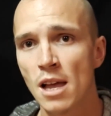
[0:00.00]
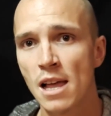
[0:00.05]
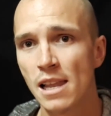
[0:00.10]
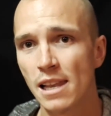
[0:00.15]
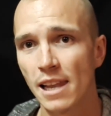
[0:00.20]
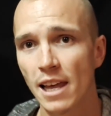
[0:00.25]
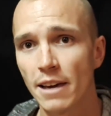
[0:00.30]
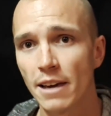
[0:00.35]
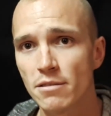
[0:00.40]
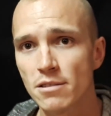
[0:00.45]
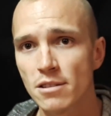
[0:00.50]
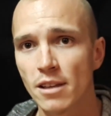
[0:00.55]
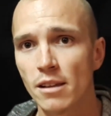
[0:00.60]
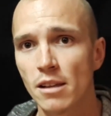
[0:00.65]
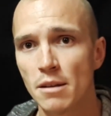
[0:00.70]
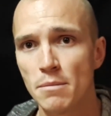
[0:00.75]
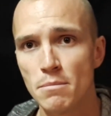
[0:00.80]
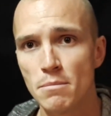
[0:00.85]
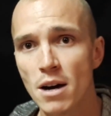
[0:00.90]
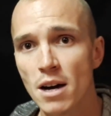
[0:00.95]
lifestyle
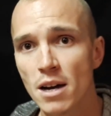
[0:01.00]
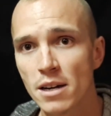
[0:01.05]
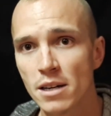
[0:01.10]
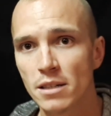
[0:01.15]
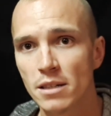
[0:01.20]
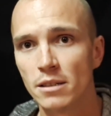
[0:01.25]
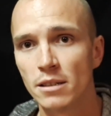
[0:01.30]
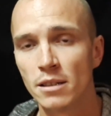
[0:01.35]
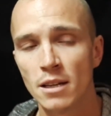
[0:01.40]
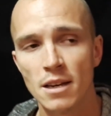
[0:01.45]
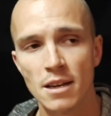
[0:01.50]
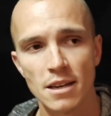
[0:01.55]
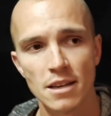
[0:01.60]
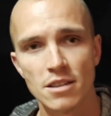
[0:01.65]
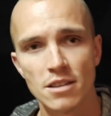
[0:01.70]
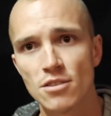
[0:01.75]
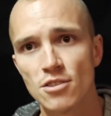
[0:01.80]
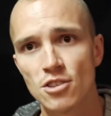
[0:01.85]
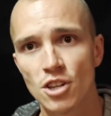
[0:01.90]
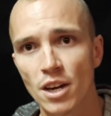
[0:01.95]
and mind
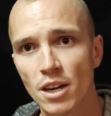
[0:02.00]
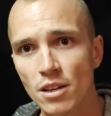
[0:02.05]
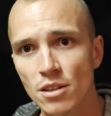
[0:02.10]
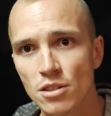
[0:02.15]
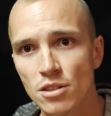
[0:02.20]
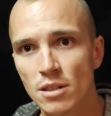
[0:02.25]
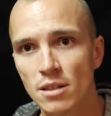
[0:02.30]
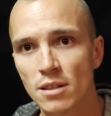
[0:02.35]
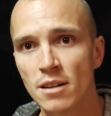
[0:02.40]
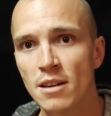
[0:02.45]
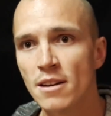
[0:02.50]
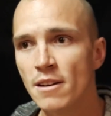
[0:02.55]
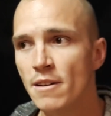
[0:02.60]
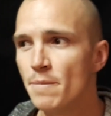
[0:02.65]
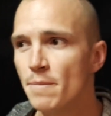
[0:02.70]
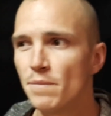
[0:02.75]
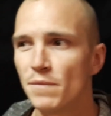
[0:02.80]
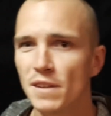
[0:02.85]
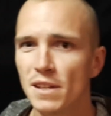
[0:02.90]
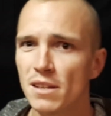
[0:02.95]
isn't changing,
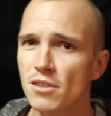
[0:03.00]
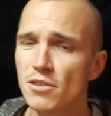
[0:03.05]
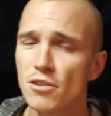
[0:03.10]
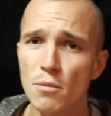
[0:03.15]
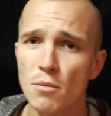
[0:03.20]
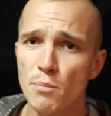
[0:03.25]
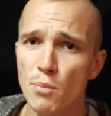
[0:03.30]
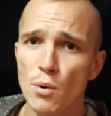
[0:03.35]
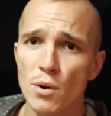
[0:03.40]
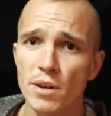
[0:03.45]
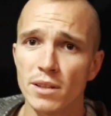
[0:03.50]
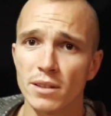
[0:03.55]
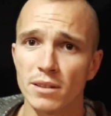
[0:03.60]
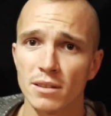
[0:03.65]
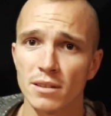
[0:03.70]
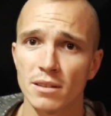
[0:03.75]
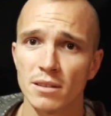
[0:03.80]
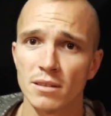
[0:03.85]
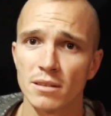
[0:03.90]
there's no point